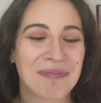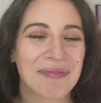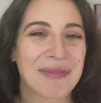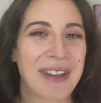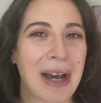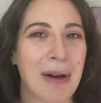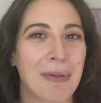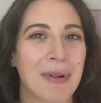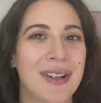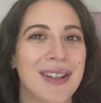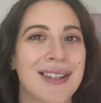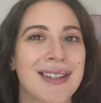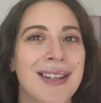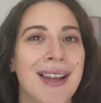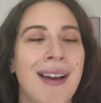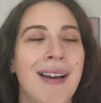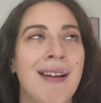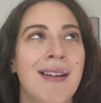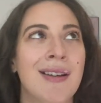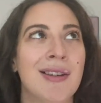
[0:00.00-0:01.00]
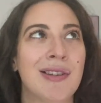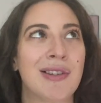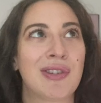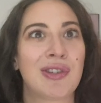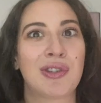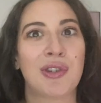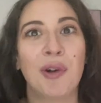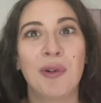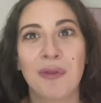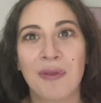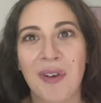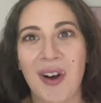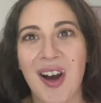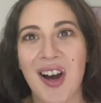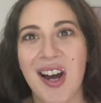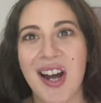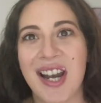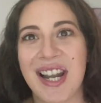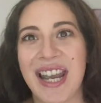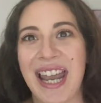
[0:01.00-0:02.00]
That was so
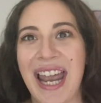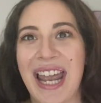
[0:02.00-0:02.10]
fun.